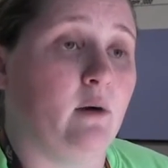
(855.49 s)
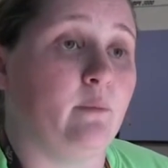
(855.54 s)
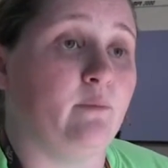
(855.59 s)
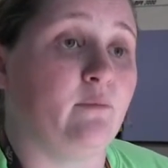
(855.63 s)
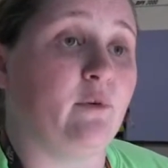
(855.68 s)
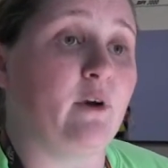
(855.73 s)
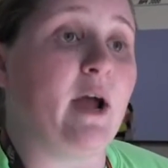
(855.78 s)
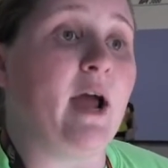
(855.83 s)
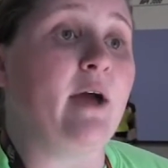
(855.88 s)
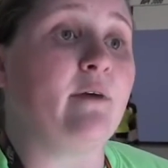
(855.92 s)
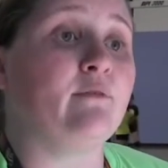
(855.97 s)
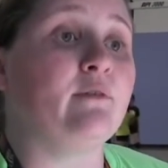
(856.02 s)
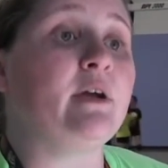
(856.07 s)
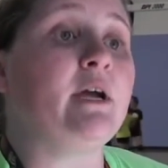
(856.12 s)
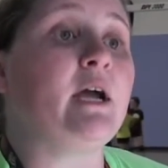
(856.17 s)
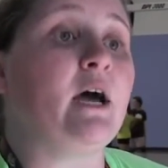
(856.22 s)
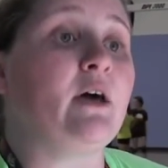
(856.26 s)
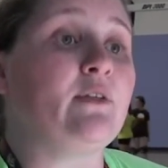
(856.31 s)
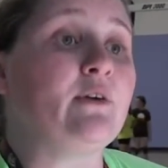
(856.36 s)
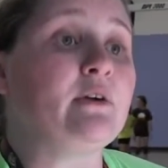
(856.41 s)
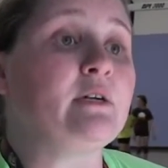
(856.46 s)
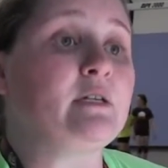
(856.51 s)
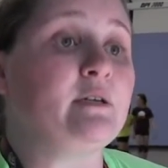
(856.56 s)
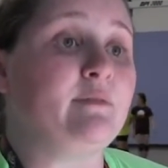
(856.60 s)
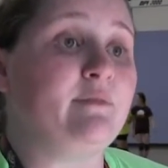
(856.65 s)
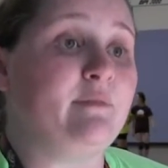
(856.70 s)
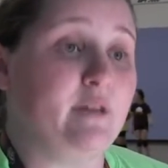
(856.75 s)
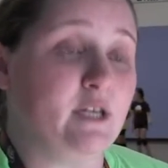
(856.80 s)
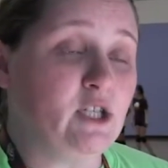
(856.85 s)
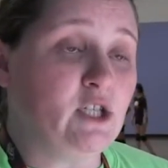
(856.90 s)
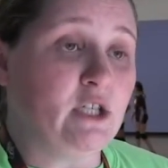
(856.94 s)
For every other
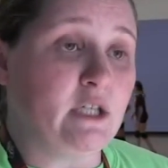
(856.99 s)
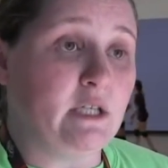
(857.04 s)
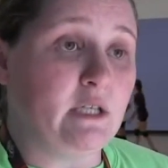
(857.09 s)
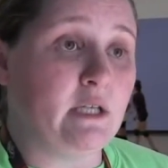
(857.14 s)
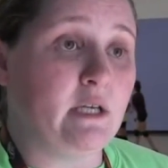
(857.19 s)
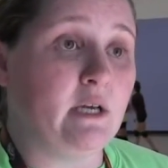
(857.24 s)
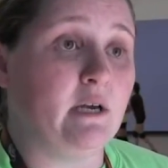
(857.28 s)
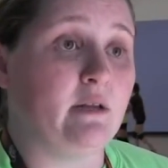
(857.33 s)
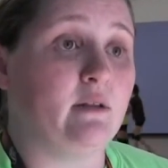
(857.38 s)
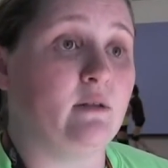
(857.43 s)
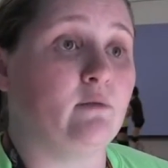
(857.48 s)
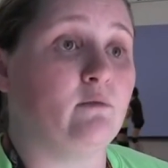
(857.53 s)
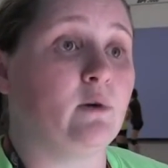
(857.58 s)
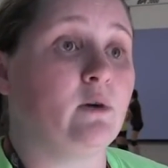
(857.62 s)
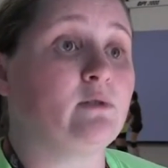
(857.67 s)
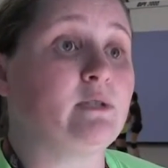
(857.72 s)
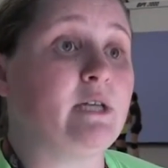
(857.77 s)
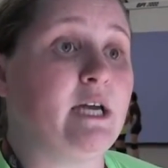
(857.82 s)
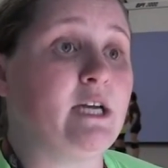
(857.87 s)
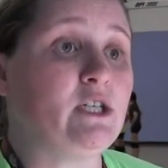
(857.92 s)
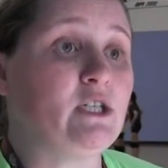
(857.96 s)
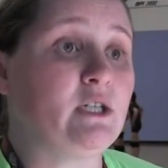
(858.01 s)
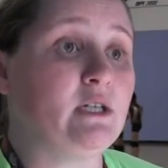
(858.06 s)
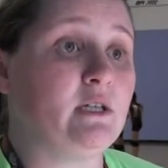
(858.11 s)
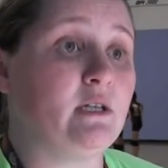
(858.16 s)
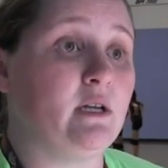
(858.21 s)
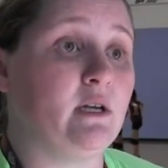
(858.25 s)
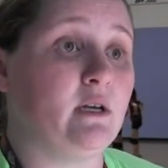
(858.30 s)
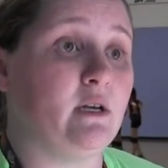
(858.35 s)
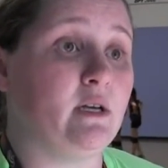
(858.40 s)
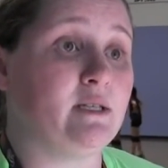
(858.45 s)
division,
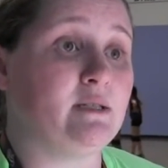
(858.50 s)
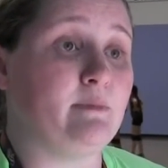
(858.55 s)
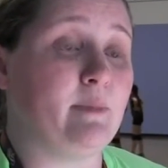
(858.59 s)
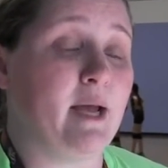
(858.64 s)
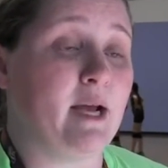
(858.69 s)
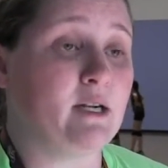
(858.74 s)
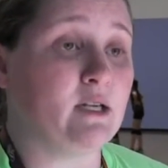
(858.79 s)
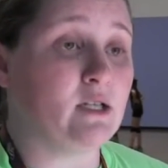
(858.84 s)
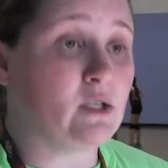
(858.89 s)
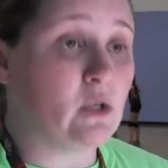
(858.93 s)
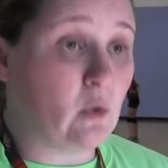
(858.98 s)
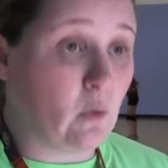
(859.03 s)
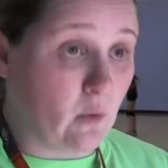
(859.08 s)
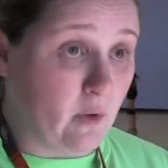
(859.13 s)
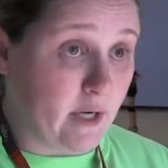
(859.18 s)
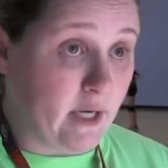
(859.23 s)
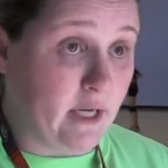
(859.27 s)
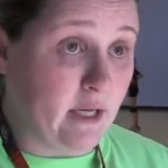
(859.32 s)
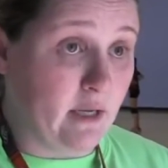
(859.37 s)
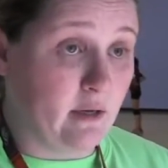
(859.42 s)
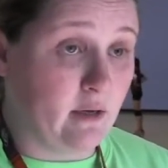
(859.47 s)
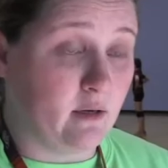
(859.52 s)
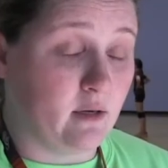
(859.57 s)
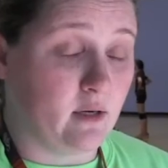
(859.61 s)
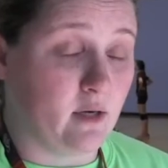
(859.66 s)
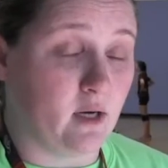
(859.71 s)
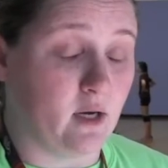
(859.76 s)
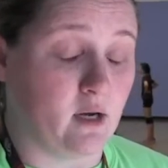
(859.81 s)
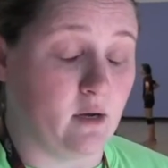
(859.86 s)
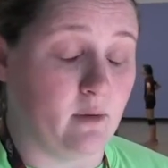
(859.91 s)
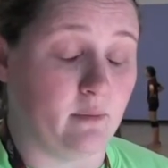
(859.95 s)
rotation is mandatory.
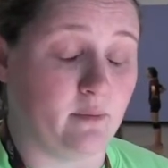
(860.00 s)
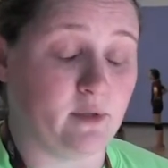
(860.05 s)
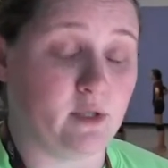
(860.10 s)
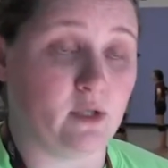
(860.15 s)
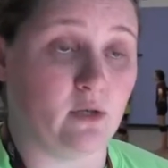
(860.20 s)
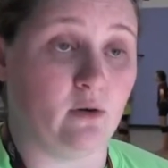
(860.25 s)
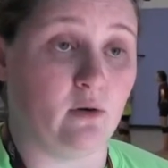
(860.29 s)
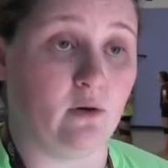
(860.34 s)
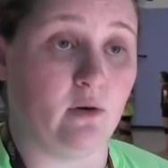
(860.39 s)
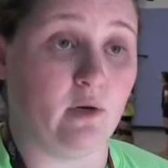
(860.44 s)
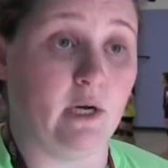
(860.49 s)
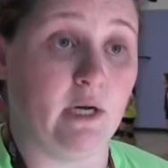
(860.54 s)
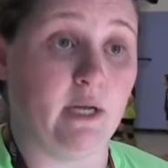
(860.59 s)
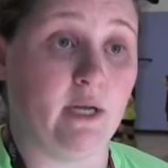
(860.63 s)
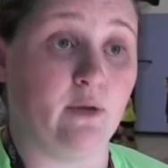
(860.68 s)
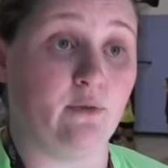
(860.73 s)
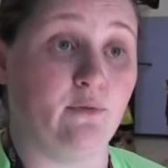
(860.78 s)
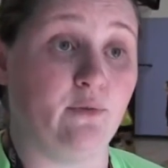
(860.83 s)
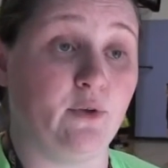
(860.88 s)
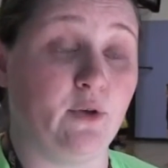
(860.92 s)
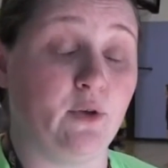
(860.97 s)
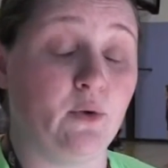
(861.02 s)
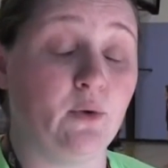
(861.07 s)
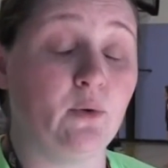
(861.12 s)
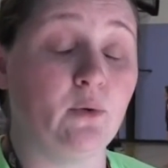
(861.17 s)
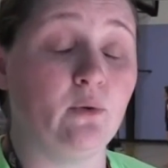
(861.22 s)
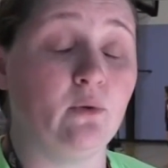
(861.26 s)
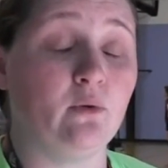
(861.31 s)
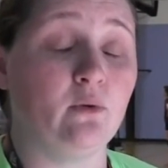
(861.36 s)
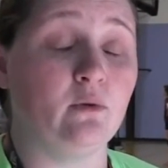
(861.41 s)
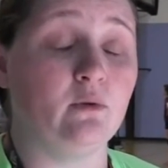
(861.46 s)
So if
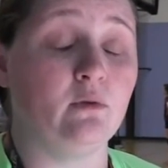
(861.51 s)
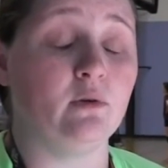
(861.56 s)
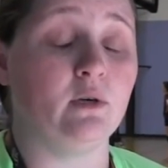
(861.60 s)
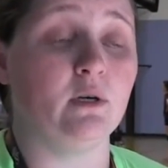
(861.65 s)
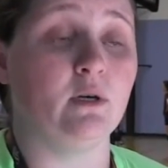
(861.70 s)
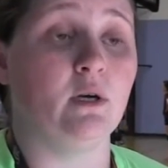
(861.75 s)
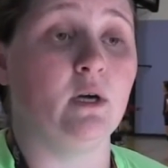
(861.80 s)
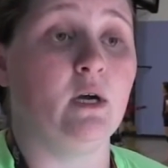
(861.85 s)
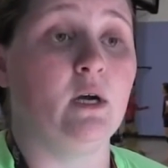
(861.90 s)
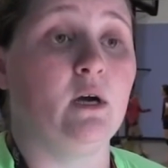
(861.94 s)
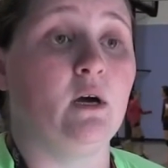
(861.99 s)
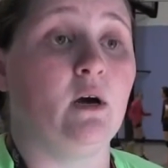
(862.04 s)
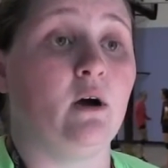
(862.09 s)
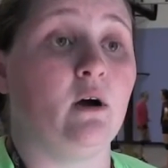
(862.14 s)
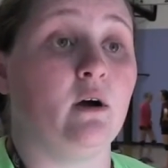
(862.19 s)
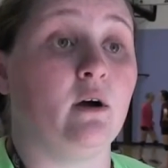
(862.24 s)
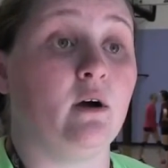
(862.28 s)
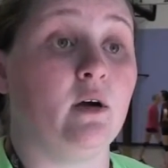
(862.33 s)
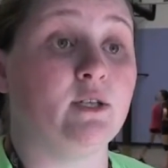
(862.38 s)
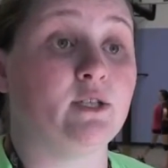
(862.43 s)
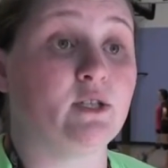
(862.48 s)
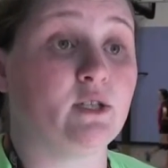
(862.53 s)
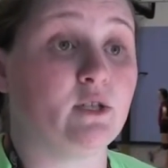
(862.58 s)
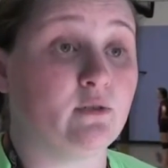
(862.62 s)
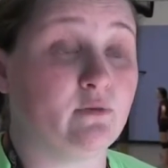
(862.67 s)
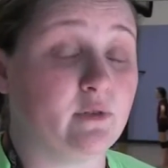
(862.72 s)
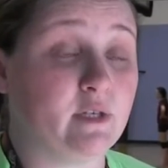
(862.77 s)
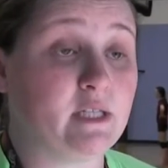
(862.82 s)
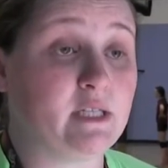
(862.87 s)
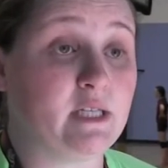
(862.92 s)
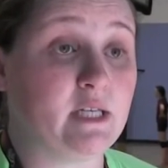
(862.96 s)
you are on
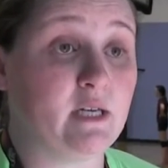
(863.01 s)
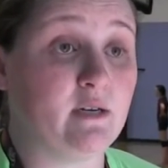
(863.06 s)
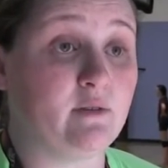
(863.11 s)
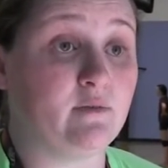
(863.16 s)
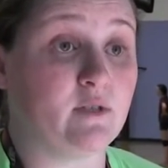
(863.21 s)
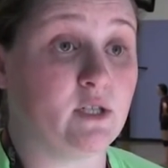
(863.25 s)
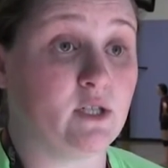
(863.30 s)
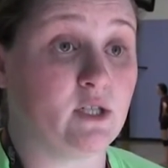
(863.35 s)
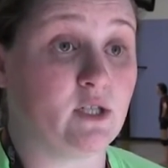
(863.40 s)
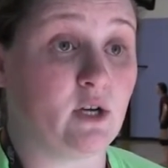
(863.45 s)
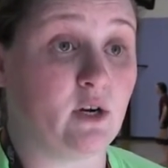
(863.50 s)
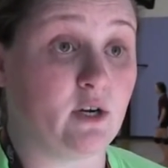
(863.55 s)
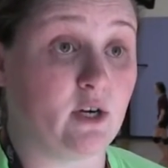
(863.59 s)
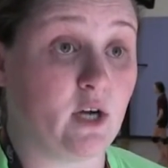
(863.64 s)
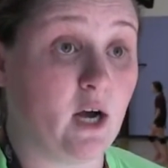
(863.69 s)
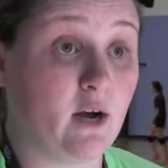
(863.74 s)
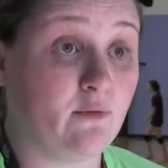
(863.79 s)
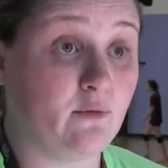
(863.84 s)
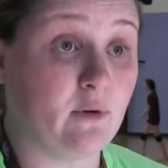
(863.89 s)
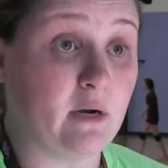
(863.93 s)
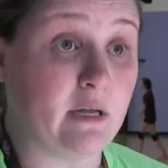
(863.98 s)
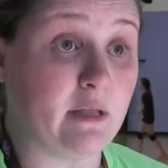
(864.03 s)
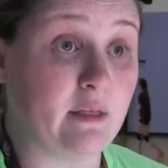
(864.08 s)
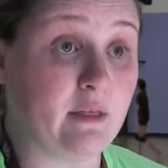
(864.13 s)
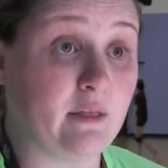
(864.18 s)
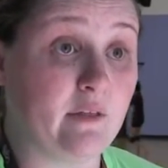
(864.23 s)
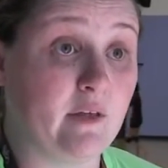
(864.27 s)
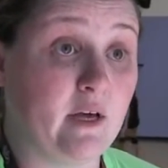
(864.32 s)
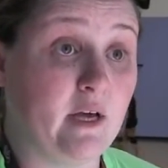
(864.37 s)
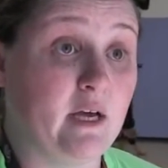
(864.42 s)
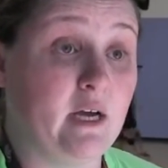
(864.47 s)
serve receive to start off with
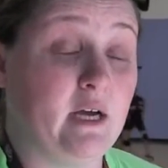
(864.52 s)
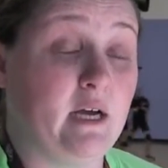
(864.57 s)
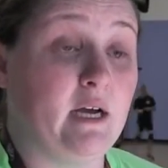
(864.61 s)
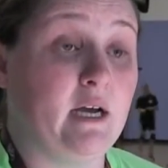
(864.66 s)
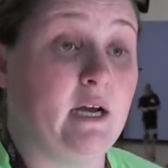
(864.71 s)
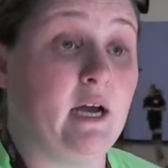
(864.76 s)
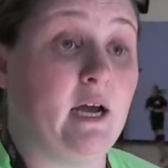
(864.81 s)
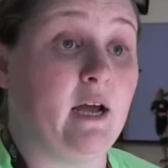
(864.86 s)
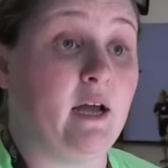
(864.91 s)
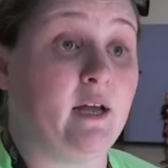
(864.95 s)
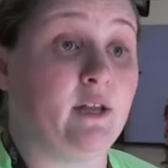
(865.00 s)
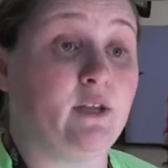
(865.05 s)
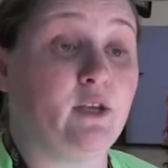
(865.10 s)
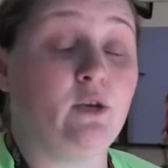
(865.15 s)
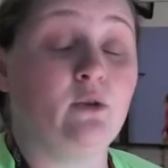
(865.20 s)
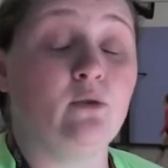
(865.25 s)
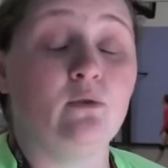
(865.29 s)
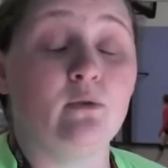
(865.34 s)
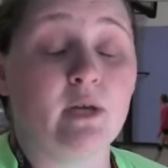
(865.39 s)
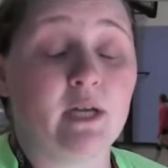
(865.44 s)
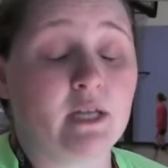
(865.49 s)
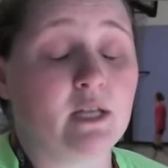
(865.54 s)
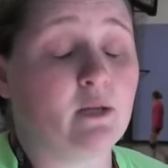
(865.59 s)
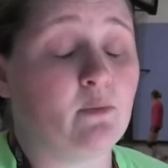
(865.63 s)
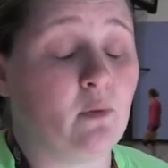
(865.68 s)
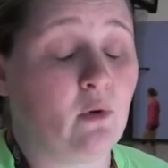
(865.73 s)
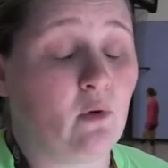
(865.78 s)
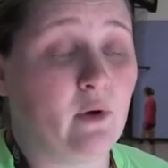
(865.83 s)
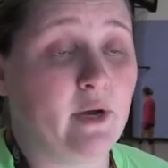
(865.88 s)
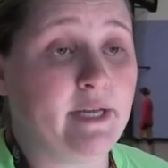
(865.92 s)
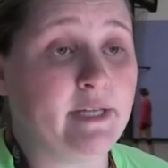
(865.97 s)
and you get the
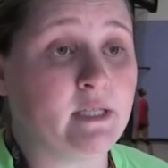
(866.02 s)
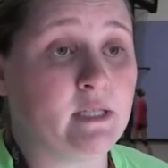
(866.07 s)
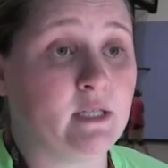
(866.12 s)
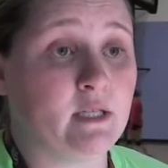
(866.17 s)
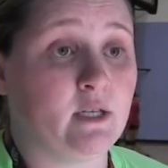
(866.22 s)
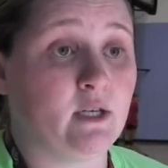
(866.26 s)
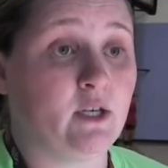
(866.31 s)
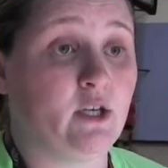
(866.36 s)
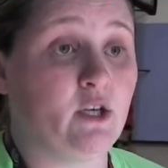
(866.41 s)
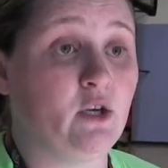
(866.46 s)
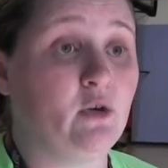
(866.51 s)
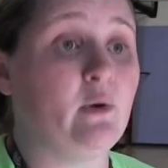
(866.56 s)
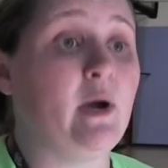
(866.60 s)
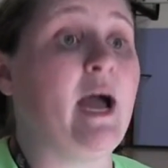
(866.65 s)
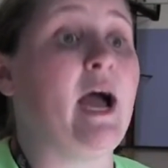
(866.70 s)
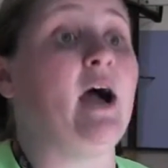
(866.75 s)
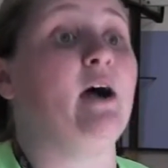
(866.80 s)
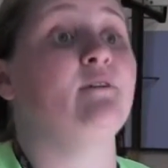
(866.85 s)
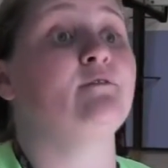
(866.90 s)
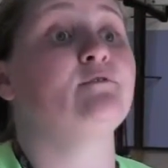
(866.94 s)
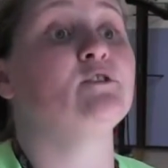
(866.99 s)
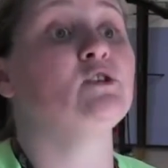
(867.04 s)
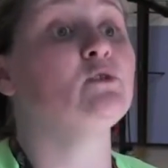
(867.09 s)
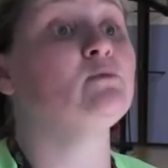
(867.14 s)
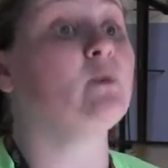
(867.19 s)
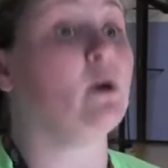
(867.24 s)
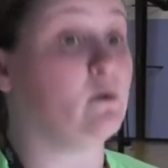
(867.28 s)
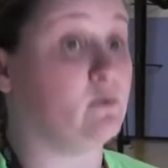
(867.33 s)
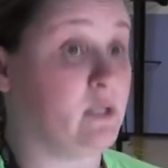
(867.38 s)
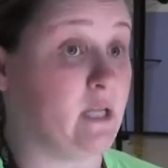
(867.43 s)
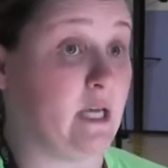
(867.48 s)
points, you have to
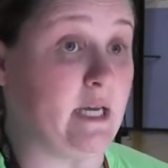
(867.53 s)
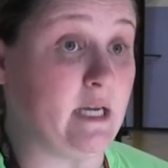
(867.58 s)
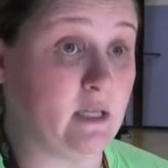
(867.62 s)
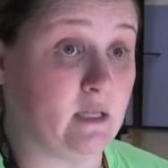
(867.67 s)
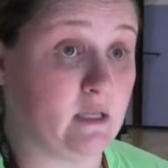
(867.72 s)
rotate.